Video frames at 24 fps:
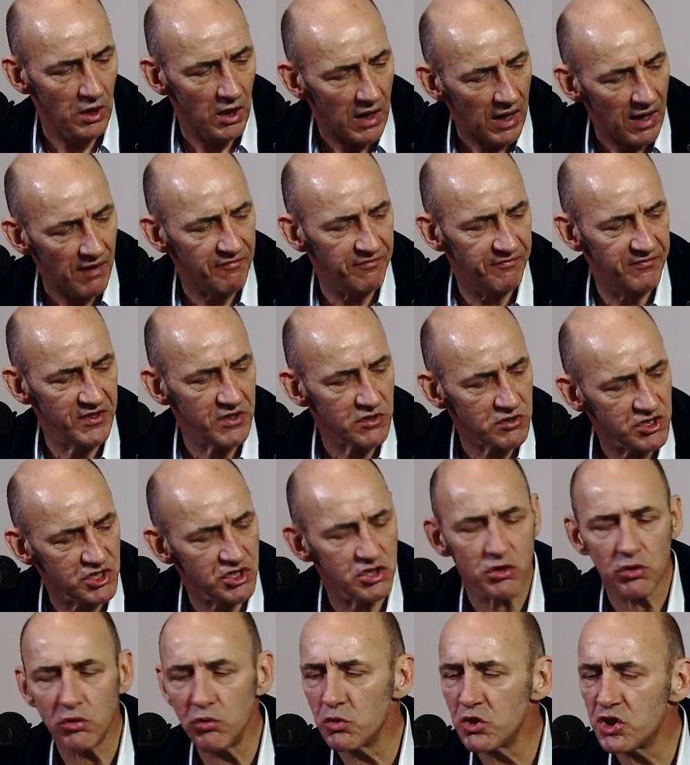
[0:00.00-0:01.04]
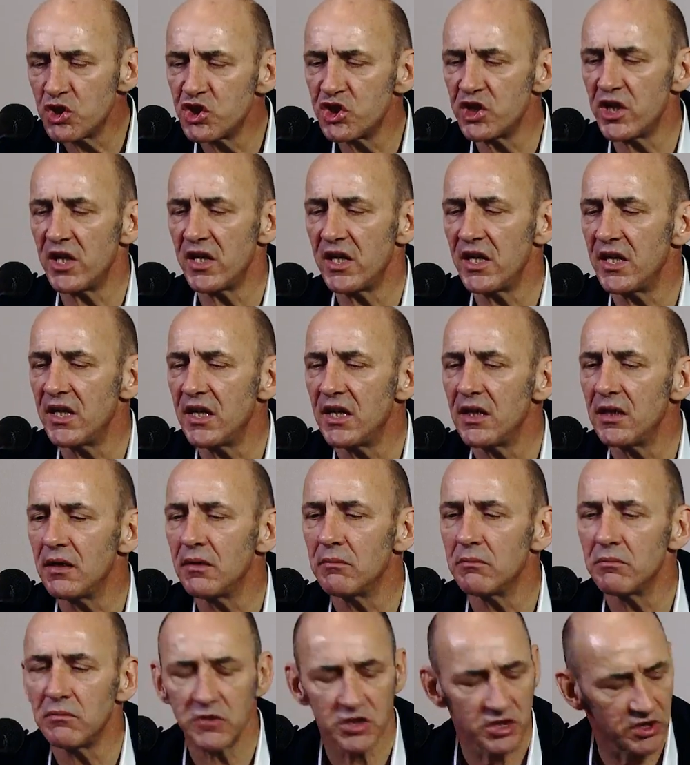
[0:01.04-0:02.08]
I feel so
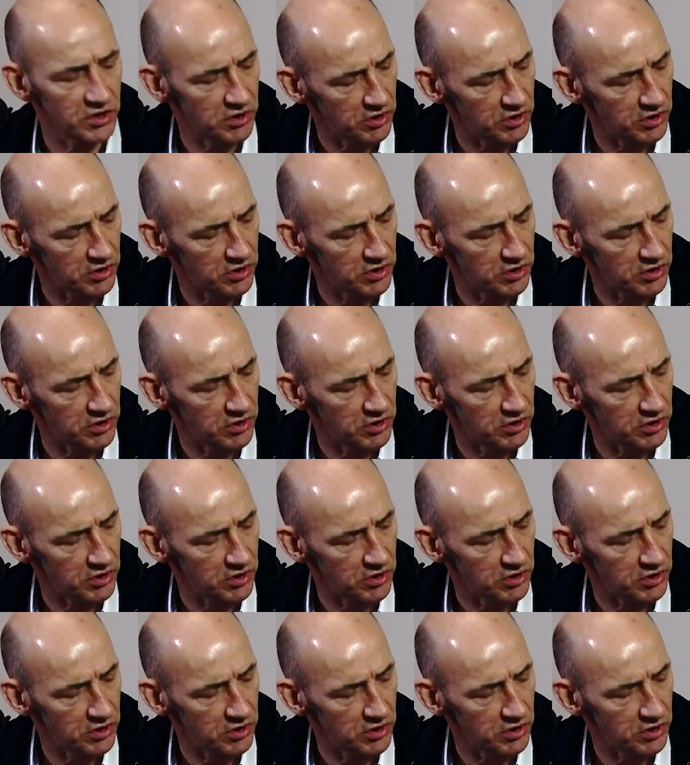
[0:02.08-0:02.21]
ashamed